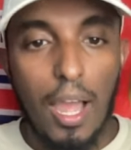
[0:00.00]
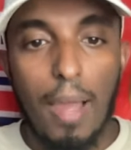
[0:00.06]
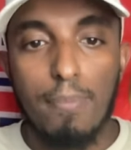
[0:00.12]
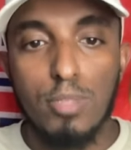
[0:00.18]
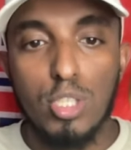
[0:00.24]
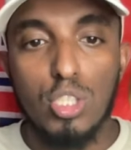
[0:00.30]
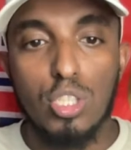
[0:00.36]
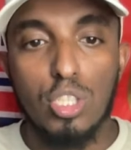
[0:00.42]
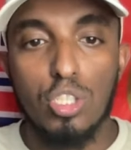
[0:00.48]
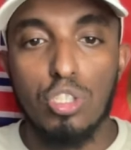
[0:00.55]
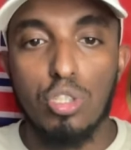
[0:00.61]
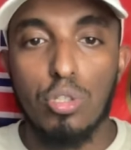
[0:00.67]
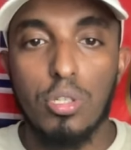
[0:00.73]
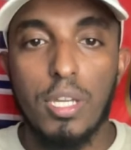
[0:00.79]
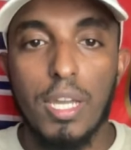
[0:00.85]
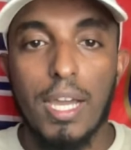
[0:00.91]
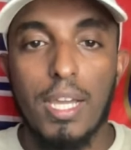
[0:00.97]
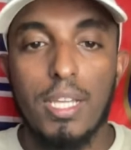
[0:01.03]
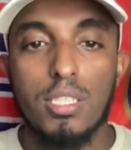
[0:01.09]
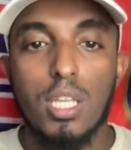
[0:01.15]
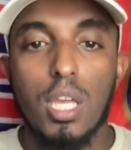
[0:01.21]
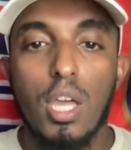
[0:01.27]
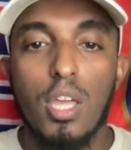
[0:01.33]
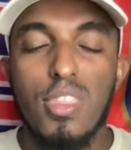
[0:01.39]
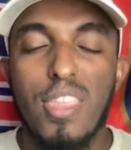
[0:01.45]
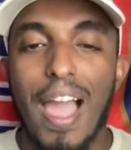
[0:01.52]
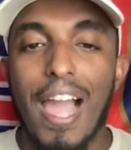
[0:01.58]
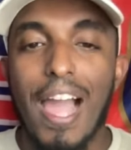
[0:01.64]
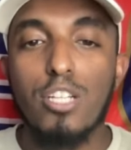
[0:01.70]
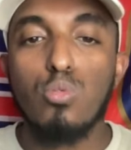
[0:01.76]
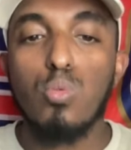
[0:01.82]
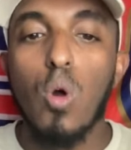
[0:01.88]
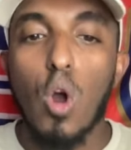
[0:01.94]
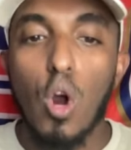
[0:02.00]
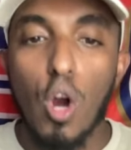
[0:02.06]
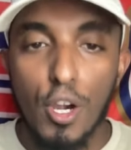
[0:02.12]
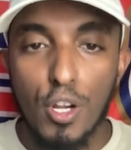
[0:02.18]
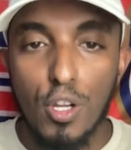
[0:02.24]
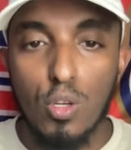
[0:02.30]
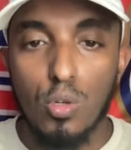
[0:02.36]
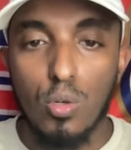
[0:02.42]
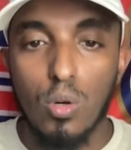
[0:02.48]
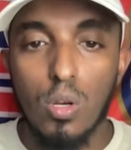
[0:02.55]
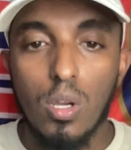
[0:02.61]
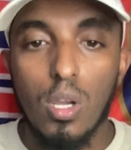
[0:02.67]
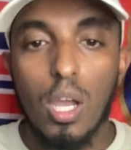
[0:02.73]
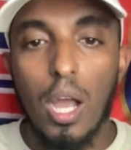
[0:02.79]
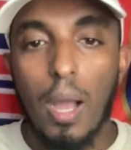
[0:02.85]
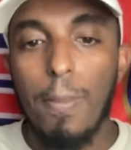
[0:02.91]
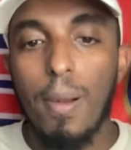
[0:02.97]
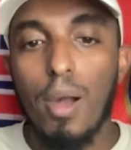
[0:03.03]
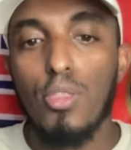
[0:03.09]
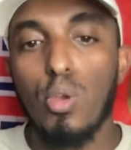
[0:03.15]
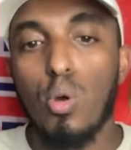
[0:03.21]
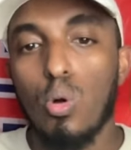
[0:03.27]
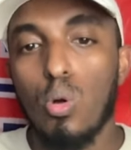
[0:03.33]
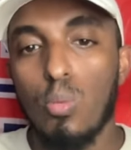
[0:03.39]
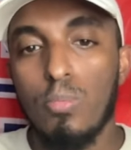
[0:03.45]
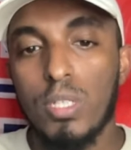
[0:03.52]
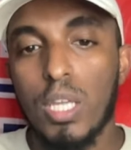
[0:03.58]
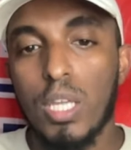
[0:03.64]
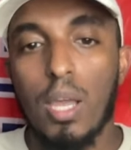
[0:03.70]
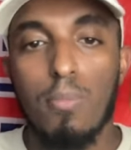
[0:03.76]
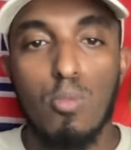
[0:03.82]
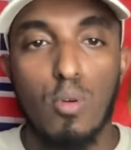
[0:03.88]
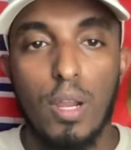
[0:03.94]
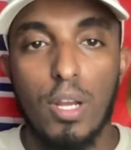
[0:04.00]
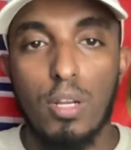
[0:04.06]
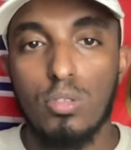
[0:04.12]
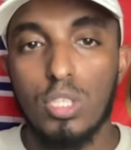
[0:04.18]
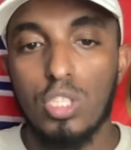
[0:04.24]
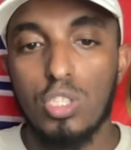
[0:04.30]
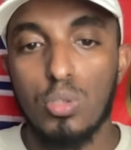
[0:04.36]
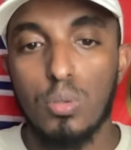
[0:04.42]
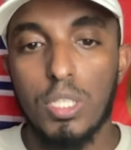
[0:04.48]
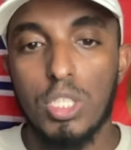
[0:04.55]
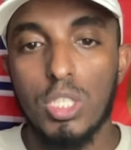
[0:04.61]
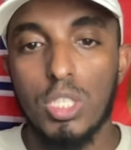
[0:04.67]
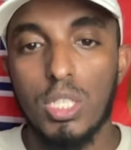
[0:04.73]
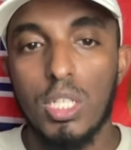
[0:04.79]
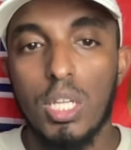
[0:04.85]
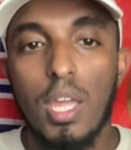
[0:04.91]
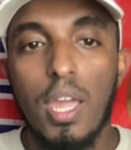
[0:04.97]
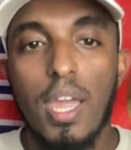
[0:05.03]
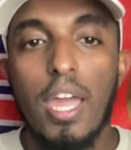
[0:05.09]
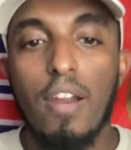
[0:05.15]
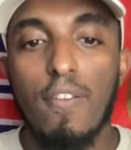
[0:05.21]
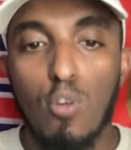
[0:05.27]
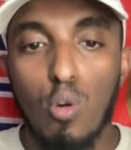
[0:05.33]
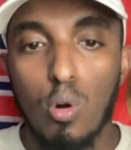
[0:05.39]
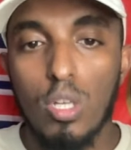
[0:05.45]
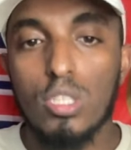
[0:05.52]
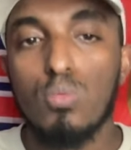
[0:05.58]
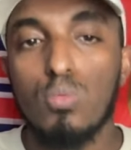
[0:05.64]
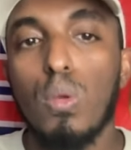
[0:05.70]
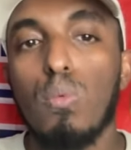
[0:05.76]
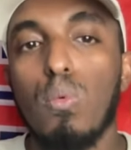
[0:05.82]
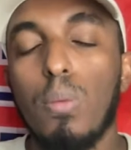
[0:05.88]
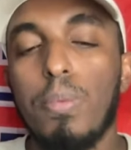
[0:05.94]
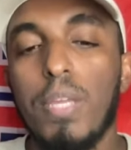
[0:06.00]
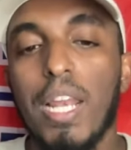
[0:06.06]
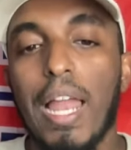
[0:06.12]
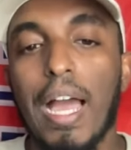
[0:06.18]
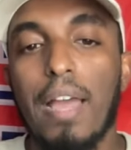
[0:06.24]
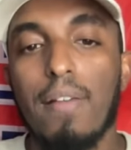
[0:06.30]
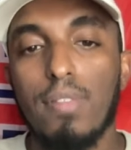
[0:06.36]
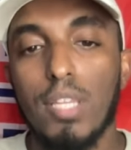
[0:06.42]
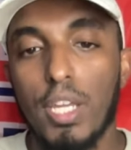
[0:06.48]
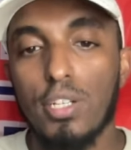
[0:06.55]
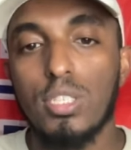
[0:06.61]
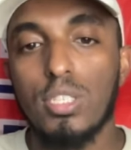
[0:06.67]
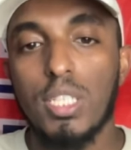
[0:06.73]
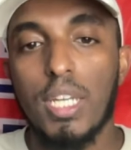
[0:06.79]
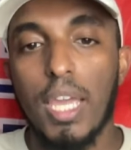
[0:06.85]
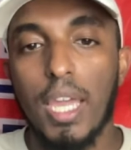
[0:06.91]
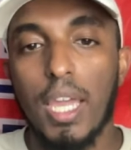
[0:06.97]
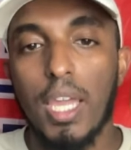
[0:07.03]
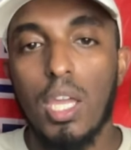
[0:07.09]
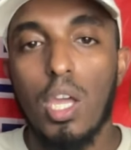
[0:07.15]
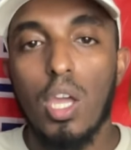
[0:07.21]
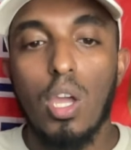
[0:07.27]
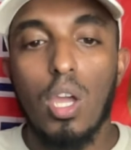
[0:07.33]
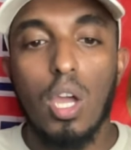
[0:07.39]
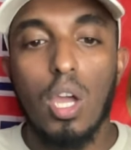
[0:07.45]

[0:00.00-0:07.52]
I'm just going to show you guys the actual article about the whole Mikel Merino situation. And of course, we will be live later today.